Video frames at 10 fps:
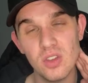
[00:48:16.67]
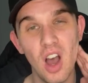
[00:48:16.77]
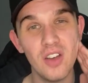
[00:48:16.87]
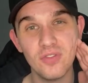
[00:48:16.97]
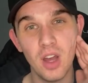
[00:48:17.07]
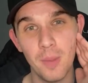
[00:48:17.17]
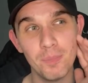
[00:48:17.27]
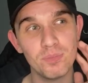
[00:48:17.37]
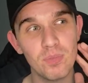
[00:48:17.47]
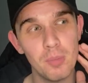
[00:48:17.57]

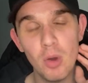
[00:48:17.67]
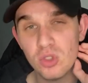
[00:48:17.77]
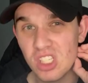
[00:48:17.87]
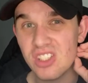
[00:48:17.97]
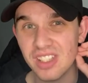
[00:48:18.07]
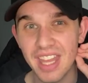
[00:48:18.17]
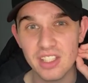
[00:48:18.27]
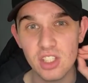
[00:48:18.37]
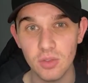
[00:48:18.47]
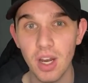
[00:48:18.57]
postseason
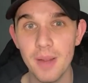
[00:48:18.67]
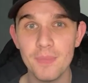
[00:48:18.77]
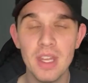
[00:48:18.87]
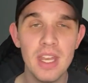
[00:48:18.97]
legacy, right?